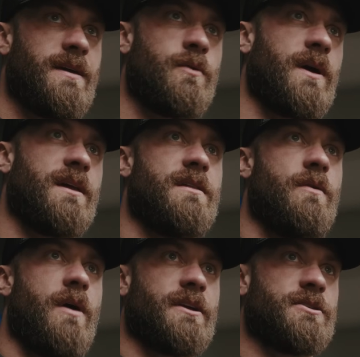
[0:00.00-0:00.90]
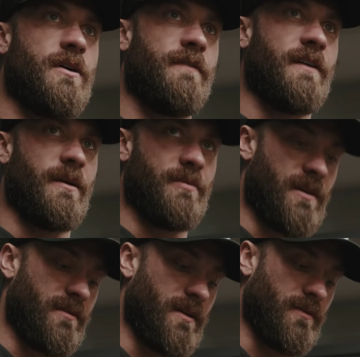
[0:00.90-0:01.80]
Quick, easy watch, no filler
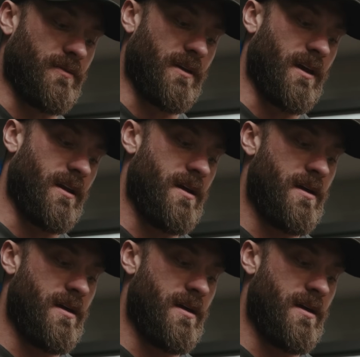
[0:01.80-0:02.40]
episodes, and it was really good.